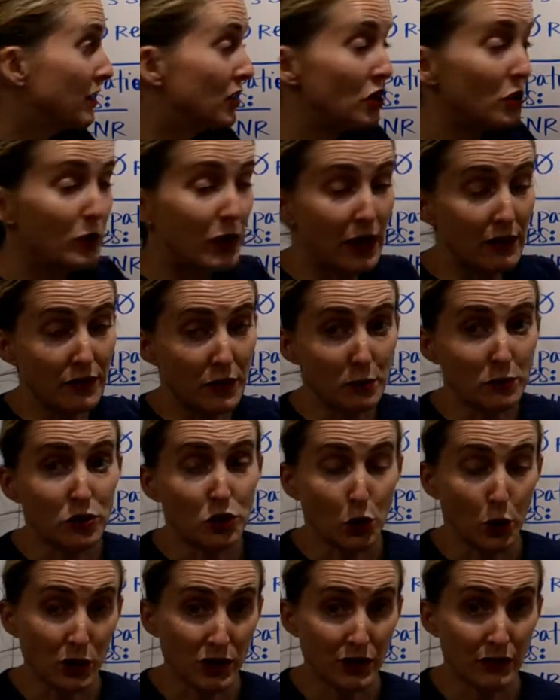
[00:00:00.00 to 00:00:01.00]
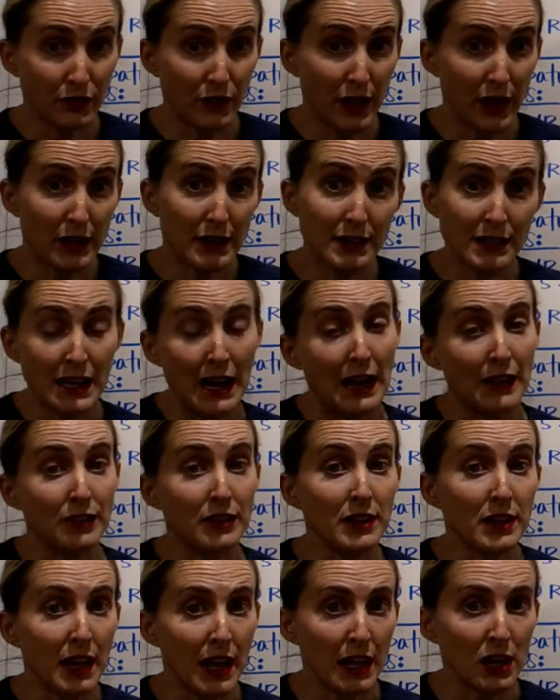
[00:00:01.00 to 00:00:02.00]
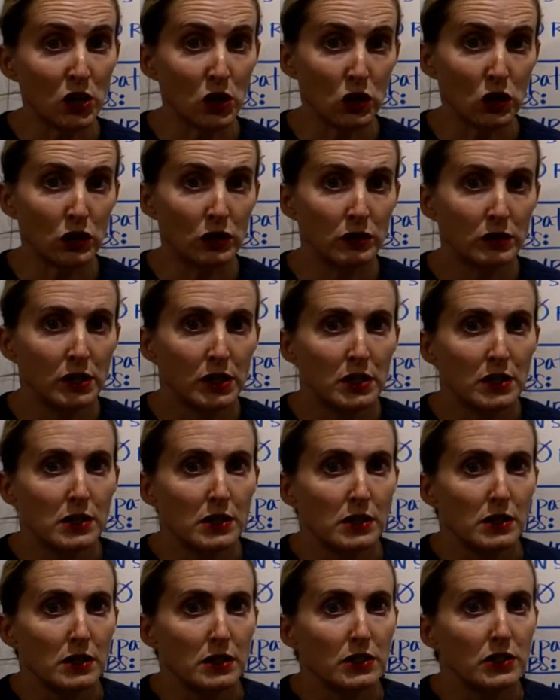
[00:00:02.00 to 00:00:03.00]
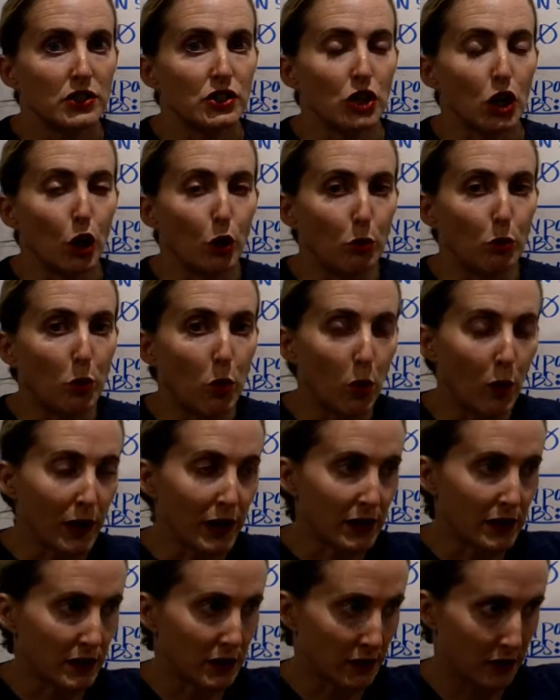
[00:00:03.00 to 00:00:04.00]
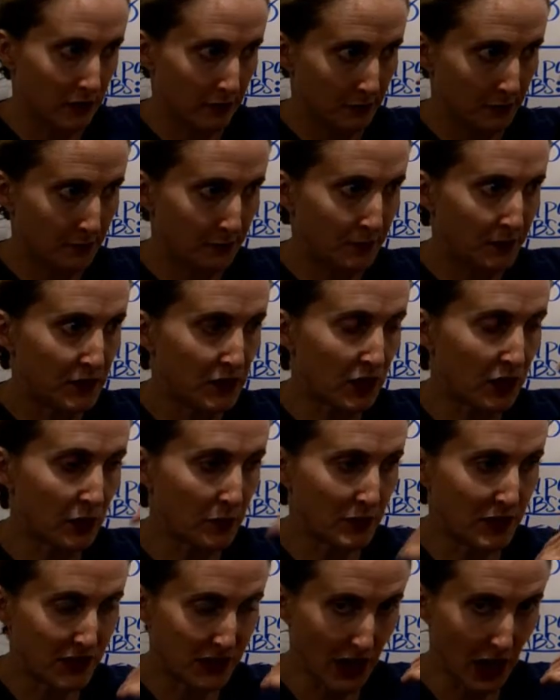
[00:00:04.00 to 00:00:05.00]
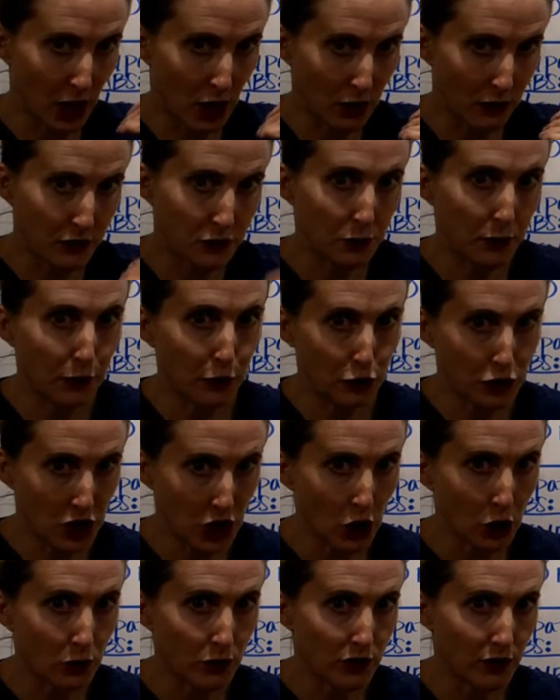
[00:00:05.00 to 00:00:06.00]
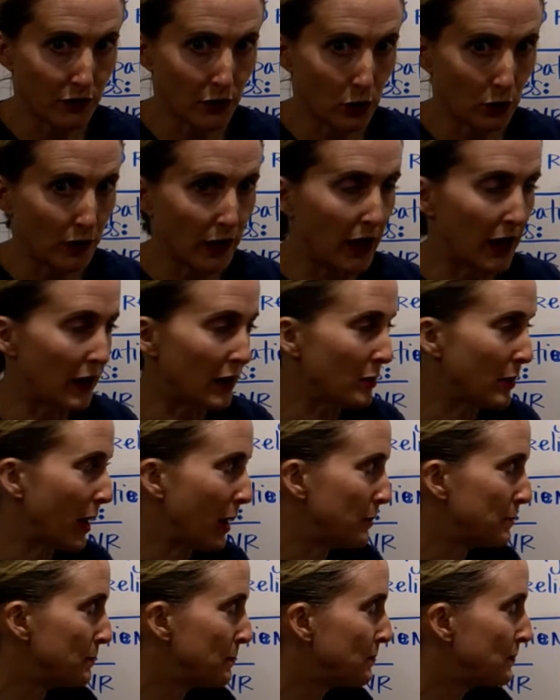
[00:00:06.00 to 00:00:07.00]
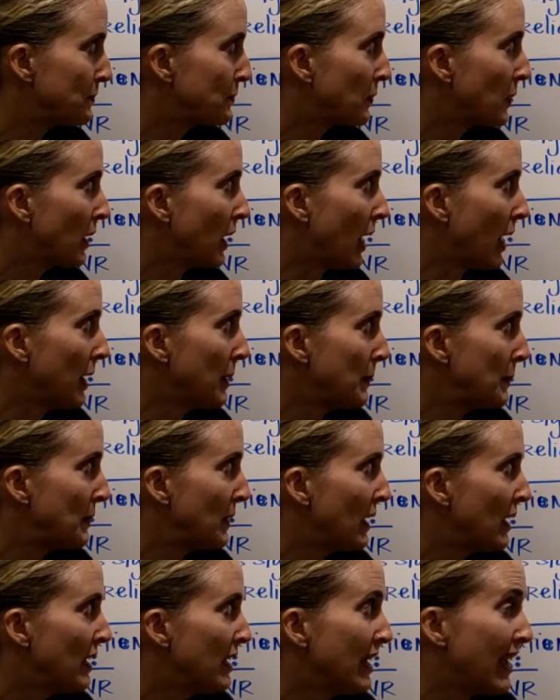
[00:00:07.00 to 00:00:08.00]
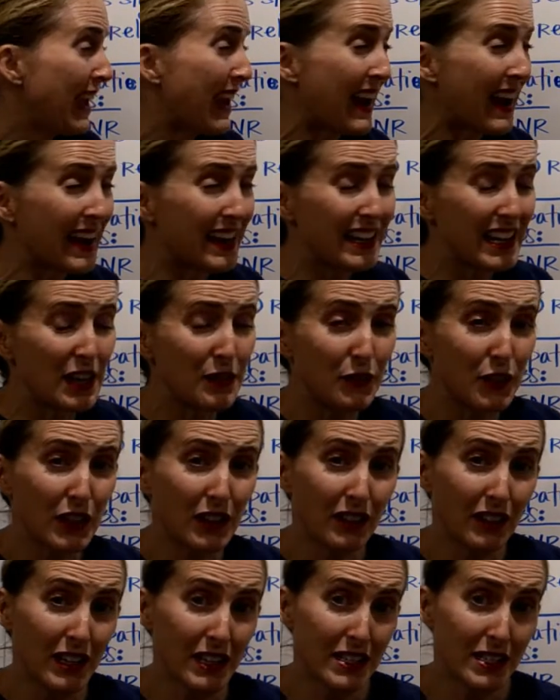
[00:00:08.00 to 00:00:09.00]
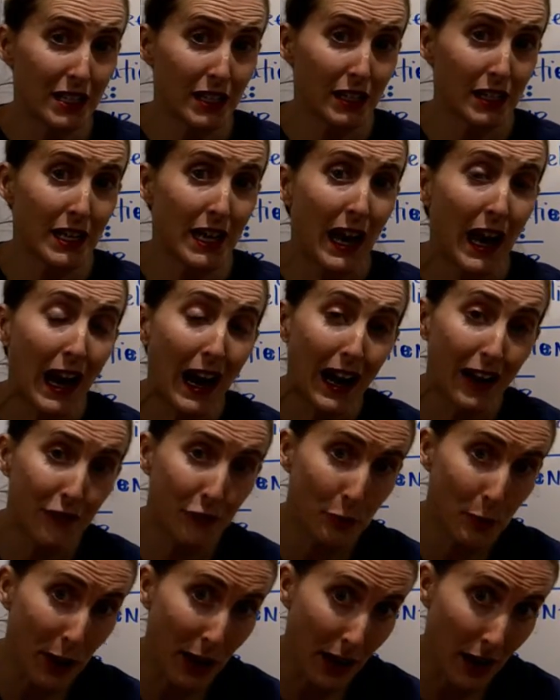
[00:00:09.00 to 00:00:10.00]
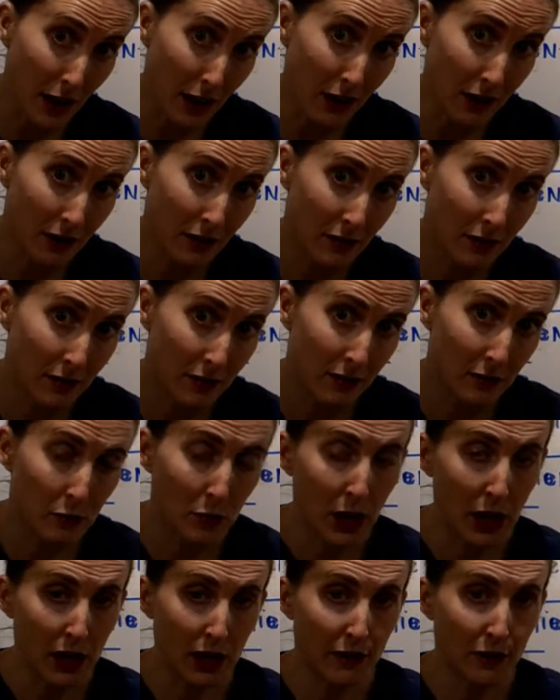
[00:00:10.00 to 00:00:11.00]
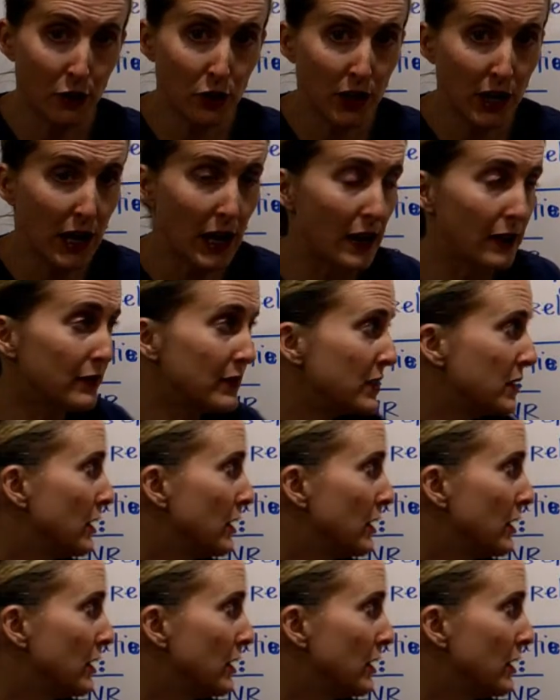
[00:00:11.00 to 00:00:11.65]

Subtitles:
You would have them dorsiflex at the ankle. So point to themselves with their toes if they're laying in bed, okay? And if it elicited calf pain in their calves,